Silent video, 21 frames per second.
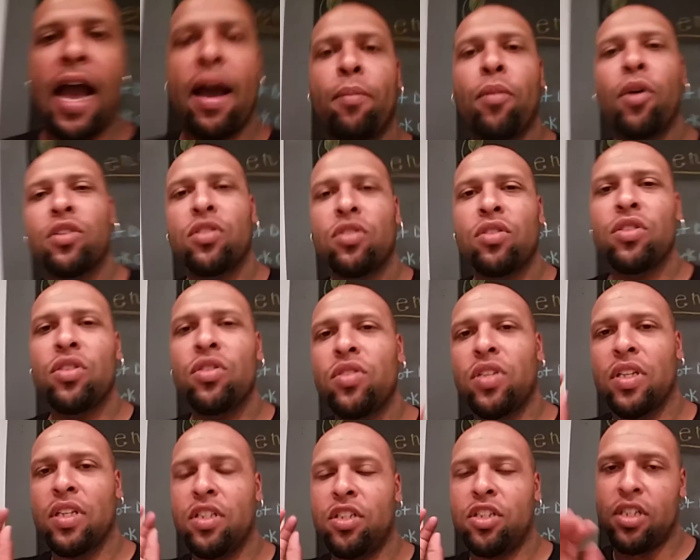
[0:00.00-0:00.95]
I'm also
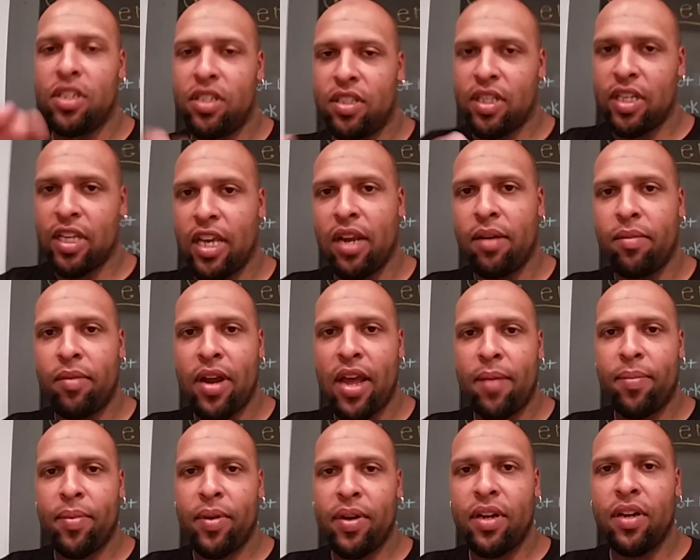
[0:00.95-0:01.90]
using just the camera
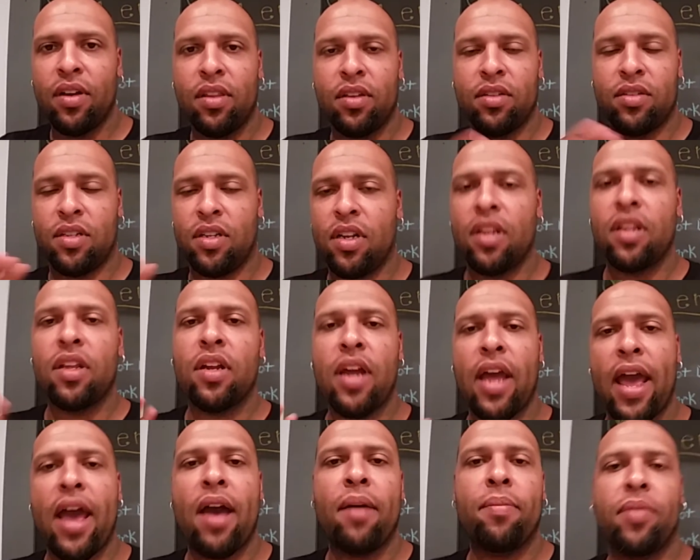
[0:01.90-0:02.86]
app in here. There's another
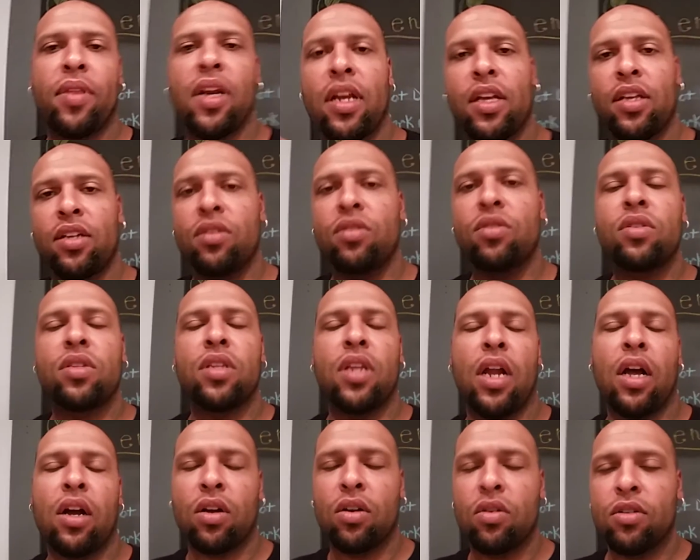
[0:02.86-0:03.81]
app that I use that
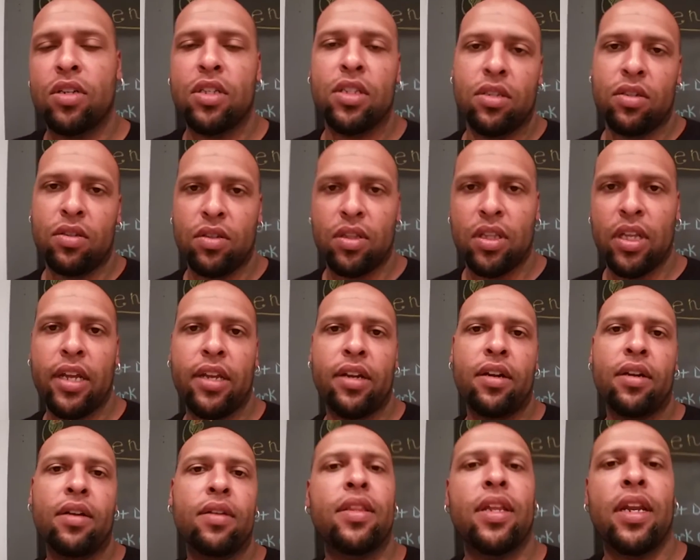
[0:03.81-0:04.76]
I'll go into
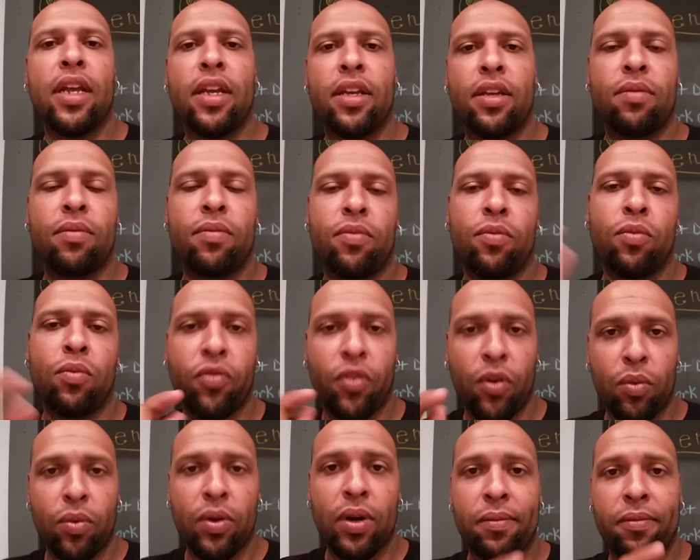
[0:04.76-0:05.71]
later
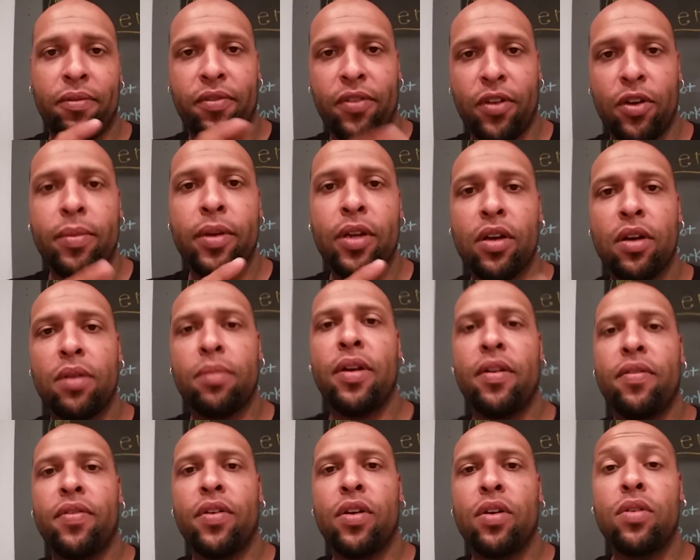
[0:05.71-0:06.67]
for when I'm filming on
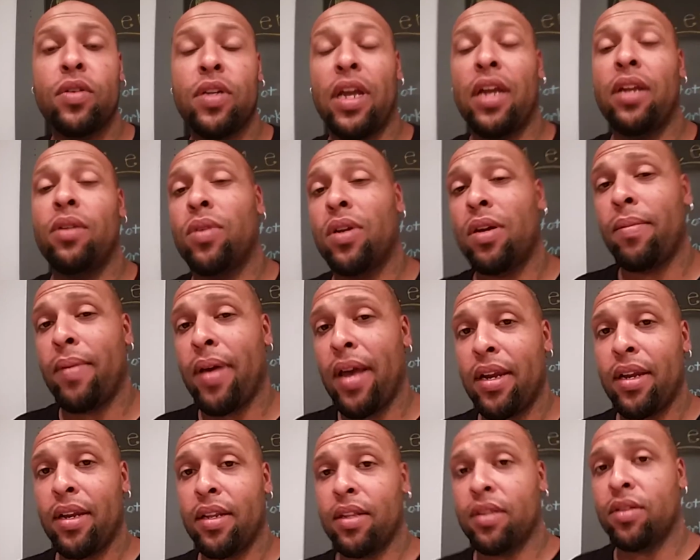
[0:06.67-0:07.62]
my phone and when I'm
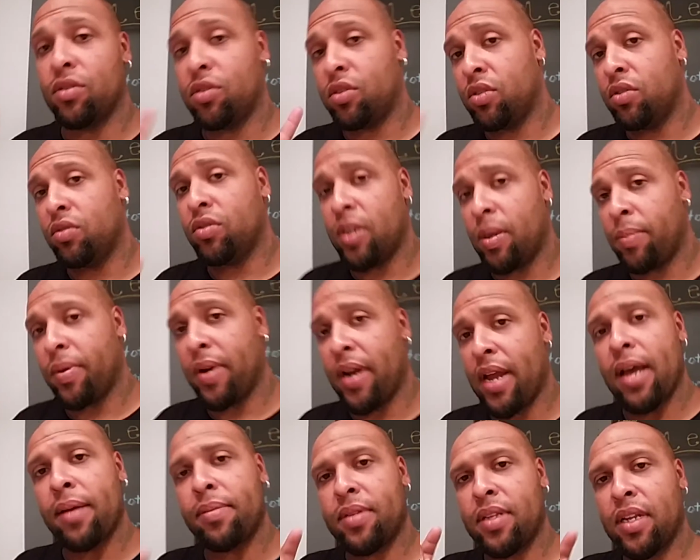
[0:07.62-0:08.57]
editing. There's two separate
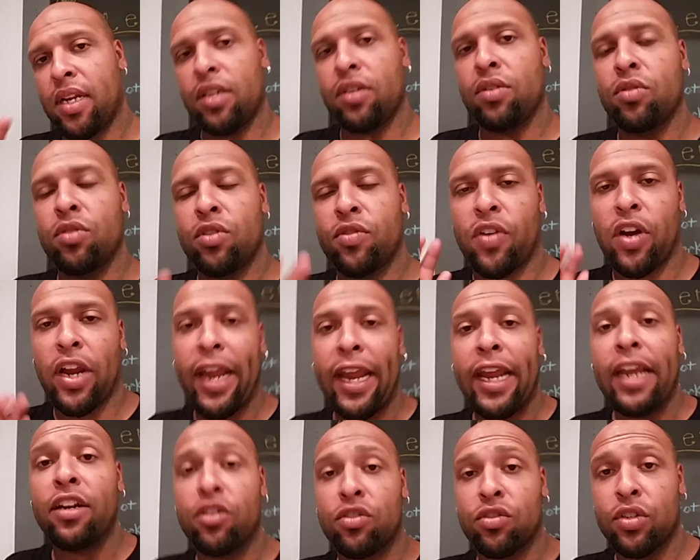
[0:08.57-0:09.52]
apps that I use for
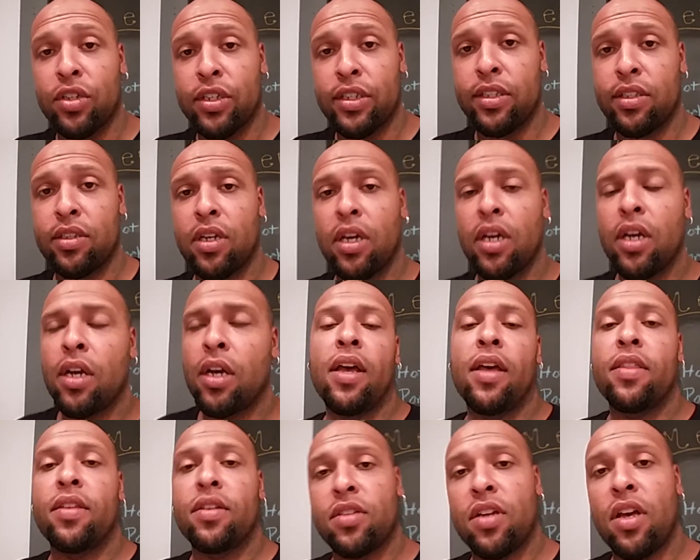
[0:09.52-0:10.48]
Androids.
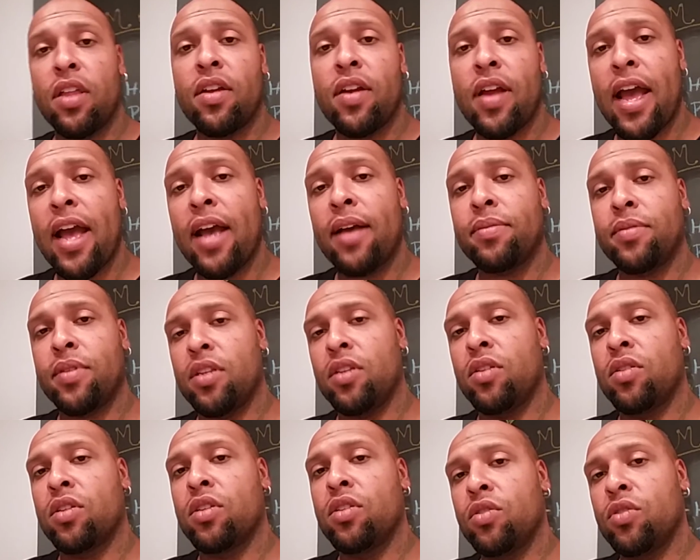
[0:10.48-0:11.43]
There's other apps that
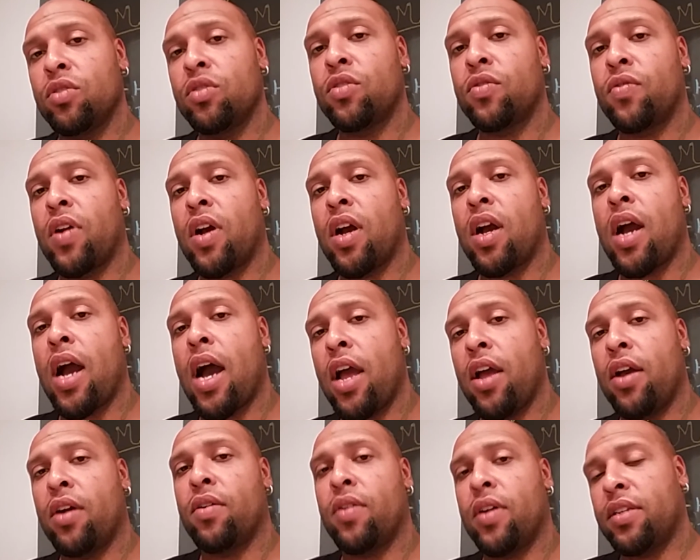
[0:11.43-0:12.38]
you can use for
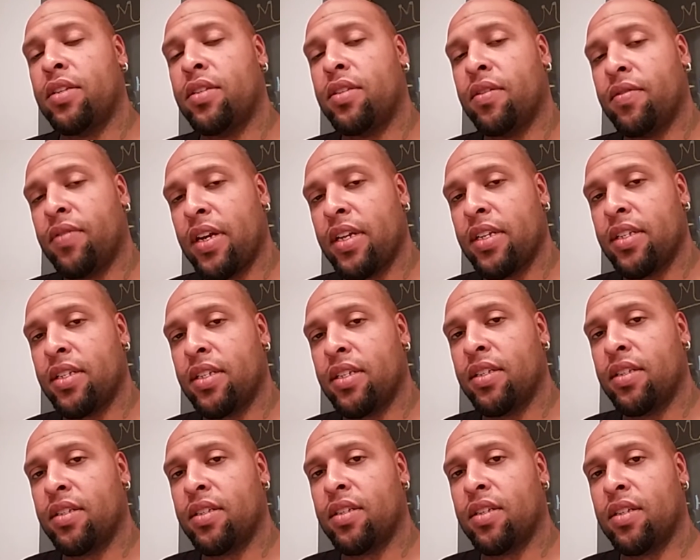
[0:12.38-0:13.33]
iOS
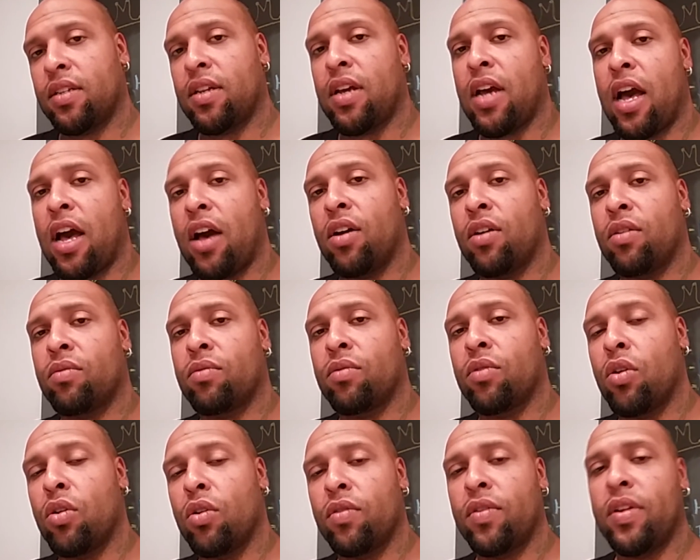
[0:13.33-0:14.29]
devices. I'll
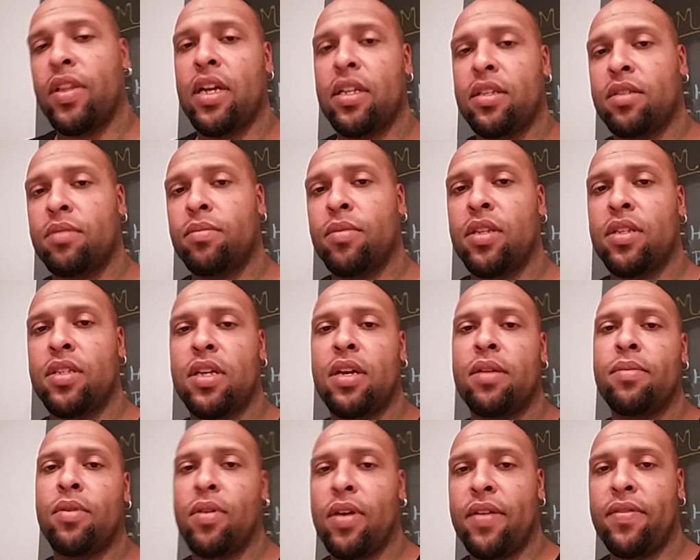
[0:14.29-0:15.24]
go over that some other
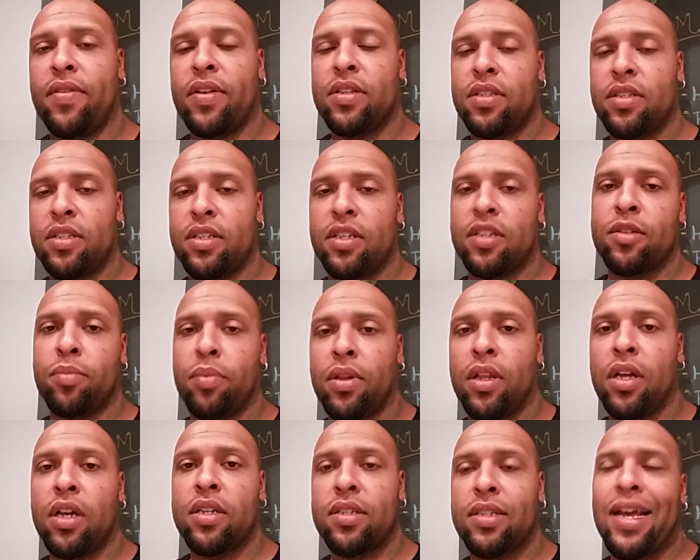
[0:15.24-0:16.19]
time. My wife has a 6
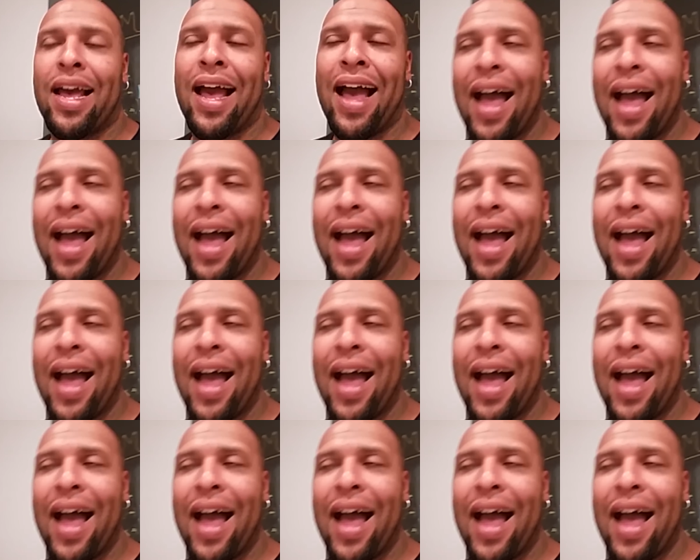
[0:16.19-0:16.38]
Plus.